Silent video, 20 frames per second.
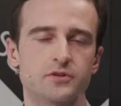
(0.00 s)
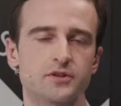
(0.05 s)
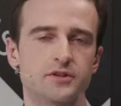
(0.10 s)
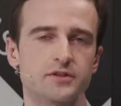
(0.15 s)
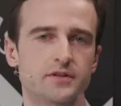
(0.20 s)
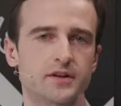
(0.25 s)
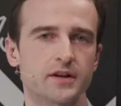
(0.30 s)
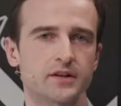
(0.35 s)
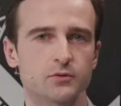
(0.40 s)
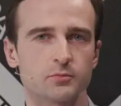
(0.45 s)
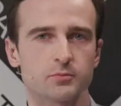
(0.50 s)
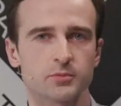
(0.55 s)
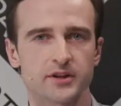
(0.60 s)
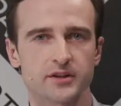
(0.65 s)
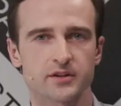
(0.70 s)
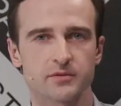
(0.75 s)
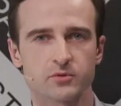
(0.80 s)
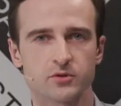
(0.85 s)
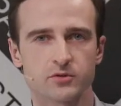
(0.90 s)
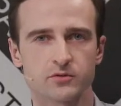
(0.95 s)
tried to play
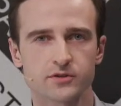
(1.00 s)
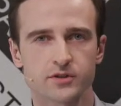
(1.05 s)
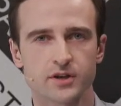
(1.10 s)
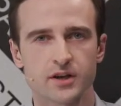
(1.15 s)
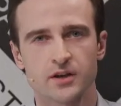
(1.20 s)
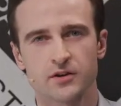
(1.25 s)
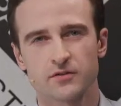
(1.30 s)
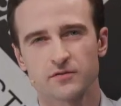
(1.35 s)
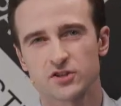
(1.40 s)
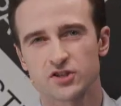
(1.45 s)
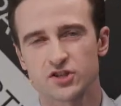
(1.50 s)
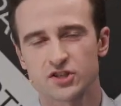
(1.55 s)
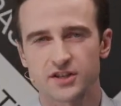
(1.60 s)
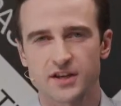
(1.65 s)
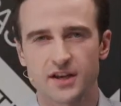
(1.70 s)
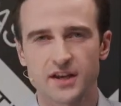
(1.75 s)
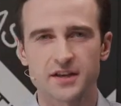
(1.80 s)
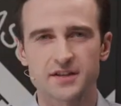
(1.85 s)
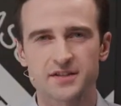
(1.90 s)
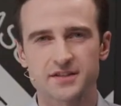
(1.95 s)
the moves, which is
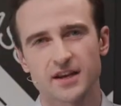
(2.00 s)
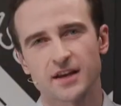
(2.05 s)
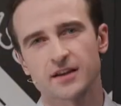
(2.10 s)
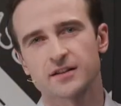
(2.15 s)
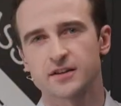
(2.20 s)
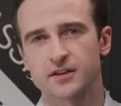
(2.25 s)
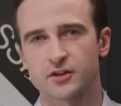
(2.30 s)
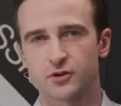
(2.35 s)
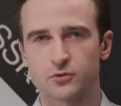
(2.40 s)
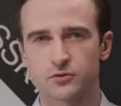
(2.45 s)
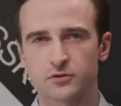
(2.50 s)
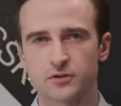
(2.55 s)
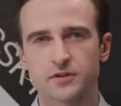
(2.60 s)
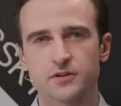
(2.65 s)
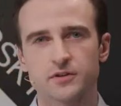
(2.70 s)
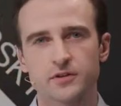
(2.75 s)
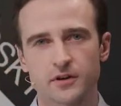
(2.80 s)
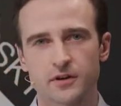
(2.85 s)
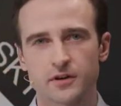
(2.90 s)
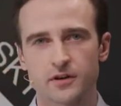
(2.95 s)
exactly good,
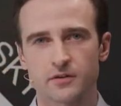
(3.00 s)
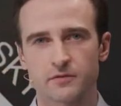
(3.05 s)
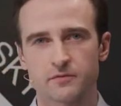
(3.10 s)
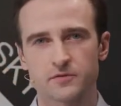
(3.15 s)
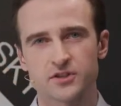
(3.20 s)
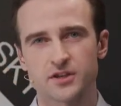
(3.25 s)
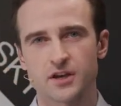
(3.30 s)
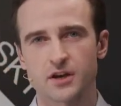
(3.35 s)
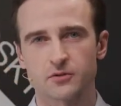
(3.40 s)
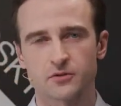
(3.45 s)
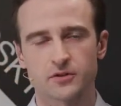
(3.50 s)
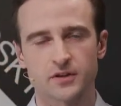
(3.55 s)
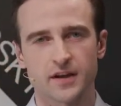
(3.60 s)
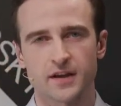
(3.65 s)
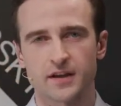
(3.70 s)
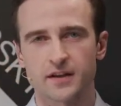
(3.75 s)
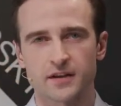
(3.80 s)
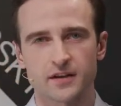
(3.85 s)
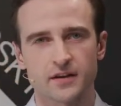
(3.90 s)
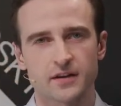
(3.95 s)
without
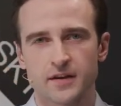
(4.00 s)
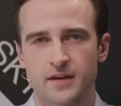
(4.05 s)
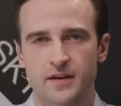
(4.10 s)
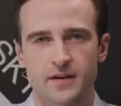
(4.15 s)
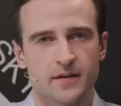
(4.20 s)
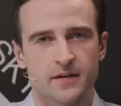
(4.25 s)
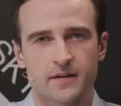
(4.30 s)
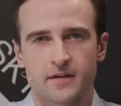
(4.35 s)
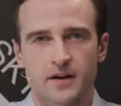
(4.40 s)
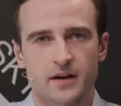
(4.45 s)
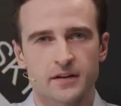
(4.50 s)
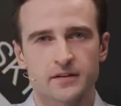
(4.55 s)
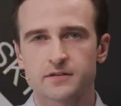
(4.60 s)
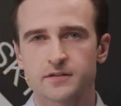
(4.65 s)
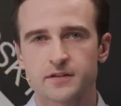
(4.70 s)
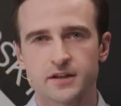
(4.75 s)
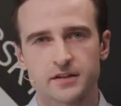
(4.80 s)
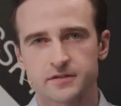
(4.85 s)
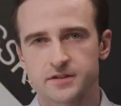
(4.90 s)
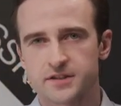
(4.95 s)
any
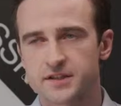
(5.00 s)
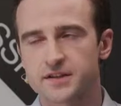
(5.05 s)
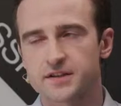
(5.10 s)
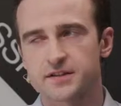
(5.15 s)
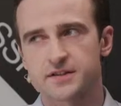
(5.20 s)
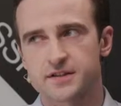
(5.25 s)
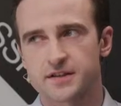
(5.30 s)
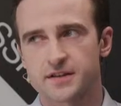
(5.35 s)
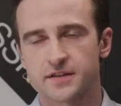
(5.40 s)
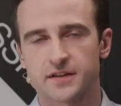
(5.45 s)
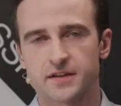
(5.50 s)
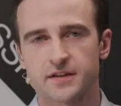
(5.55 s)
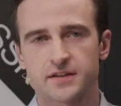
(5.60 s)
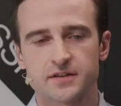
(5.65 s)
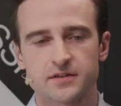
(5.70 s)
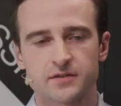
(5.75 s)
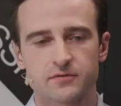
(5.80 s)
unclear things in it.